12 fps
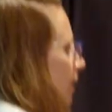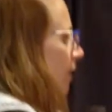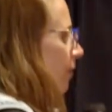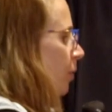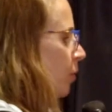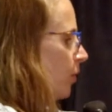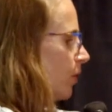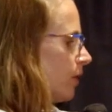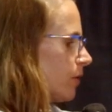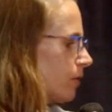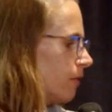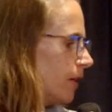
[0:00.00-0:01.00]
in our
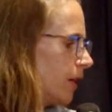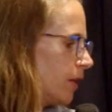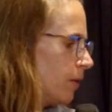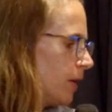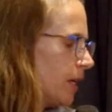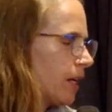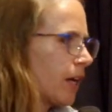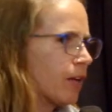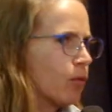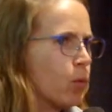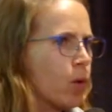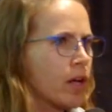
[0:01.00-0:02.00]
report to evaluate kind
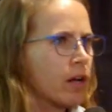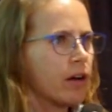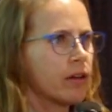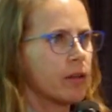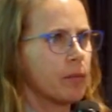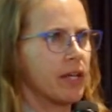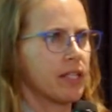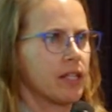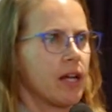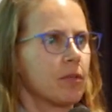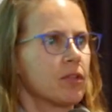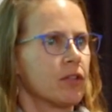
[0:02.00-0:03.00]
of what are the best
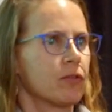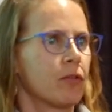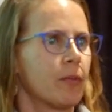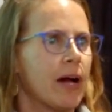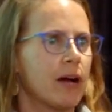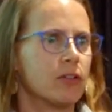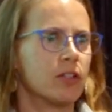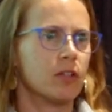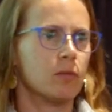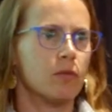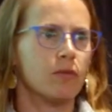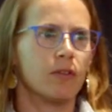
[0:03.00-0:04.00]
options for
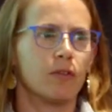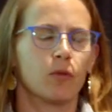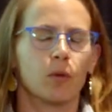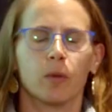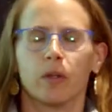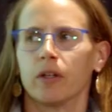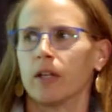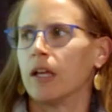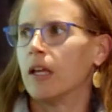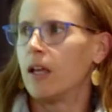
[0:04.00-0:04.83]
pouches moving forward.